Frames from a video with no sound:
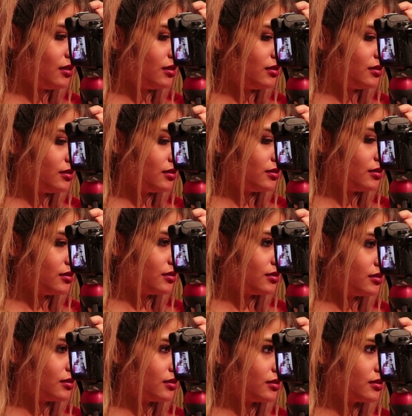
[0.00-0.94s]
Sure,
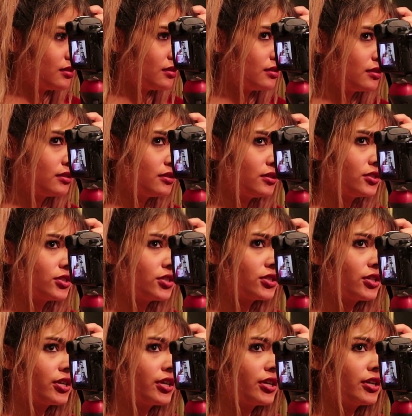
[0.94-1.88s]
sure.
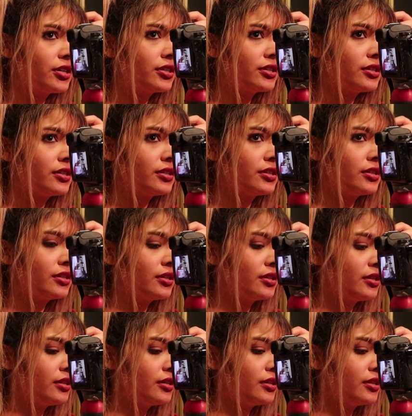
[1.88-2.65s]
Sure. What?